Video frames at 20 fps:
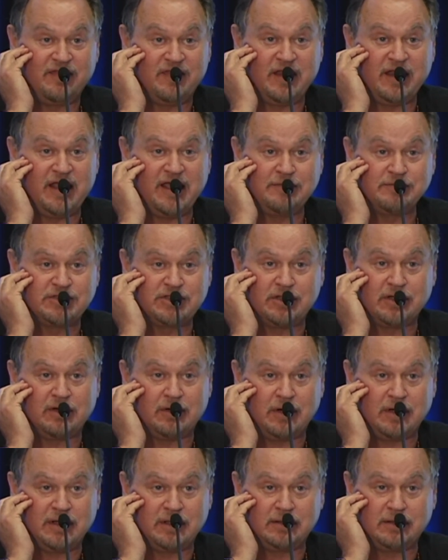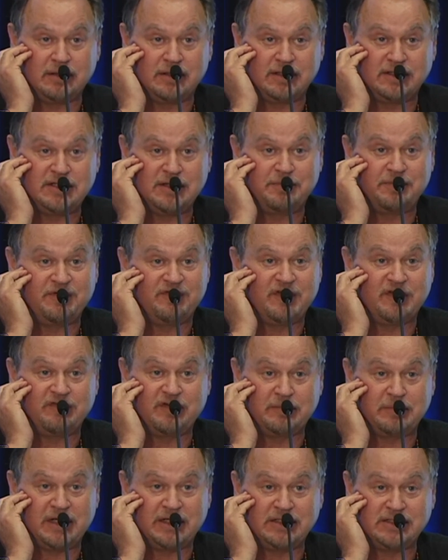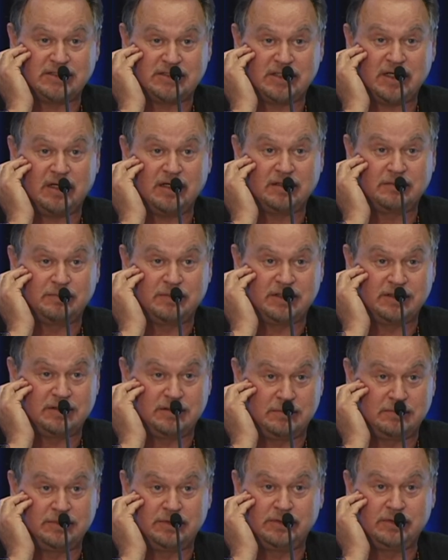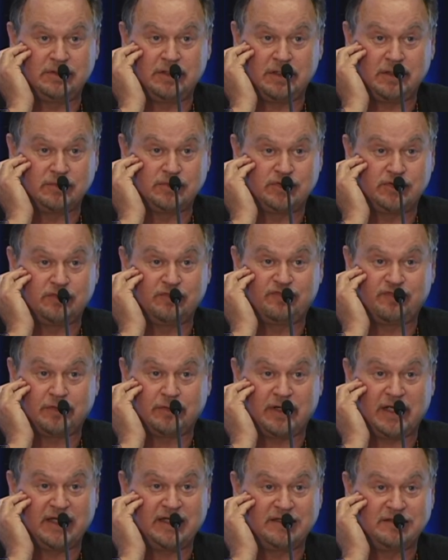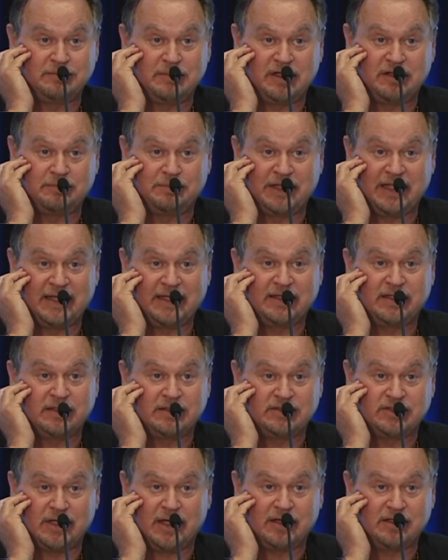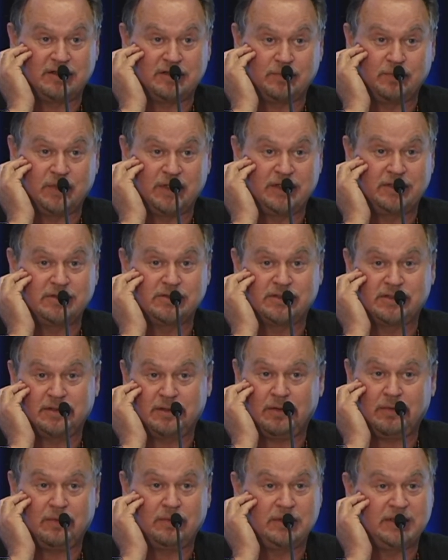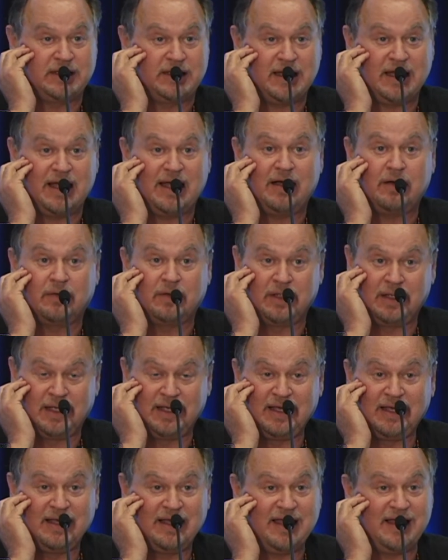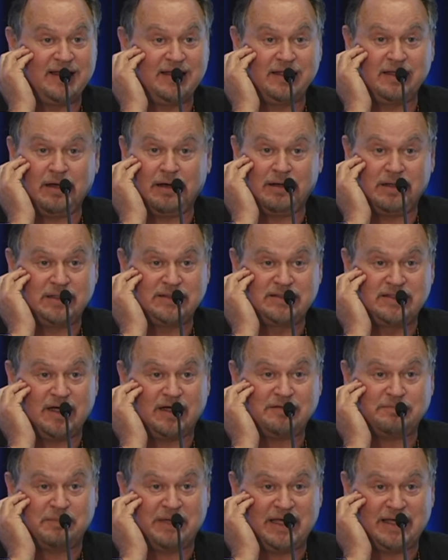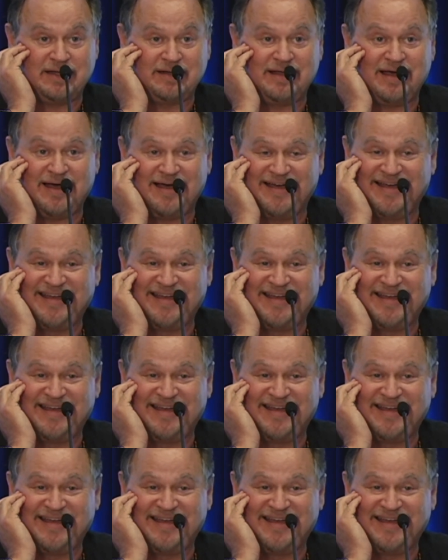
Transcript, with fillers: the names that are on the tip of everybody's tongue, but you know, June Foray and Mel Blanc and Jonathan Winters and holy oh, cow! and it, on Duckman,